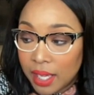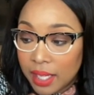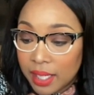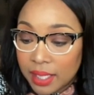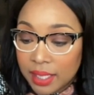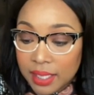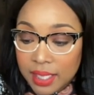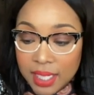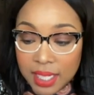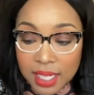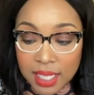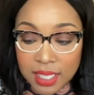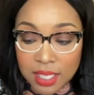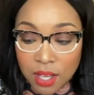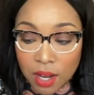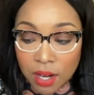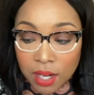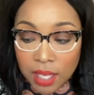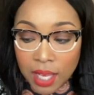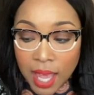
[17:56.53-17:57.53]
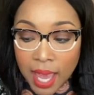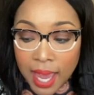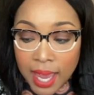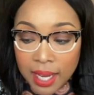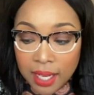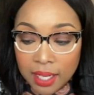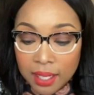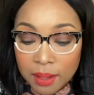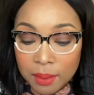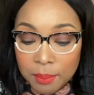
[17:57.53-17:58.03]
these are
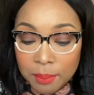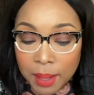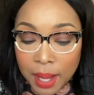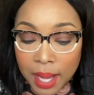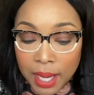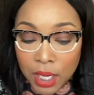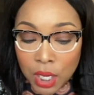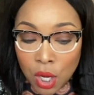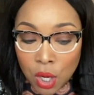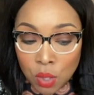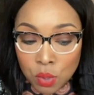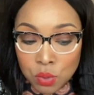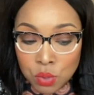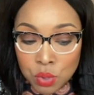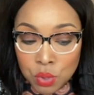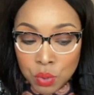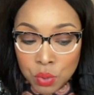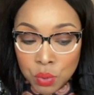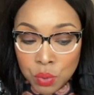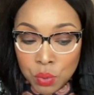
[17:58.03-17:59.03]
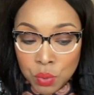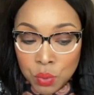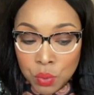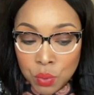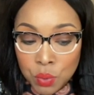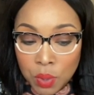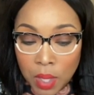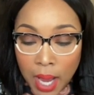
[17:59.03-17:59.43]
like my go-to